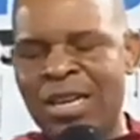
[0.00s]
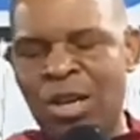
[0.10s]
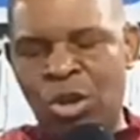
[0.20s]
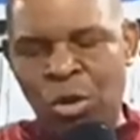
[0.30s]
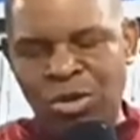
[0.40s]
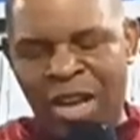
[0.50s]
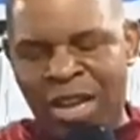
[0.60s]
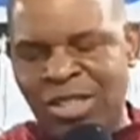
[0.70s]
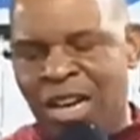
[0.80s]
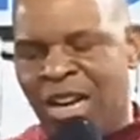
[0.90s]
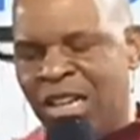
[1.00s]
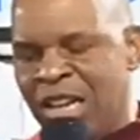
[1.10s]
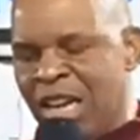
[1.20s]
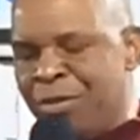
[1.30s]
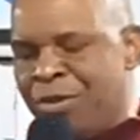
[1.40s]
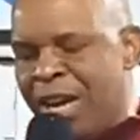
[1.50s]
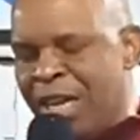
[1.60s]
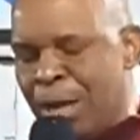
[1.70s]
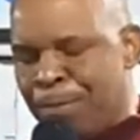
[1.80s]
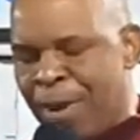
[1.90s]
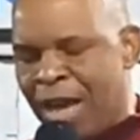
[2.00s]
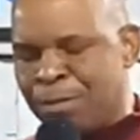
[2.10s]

Losers live in the past.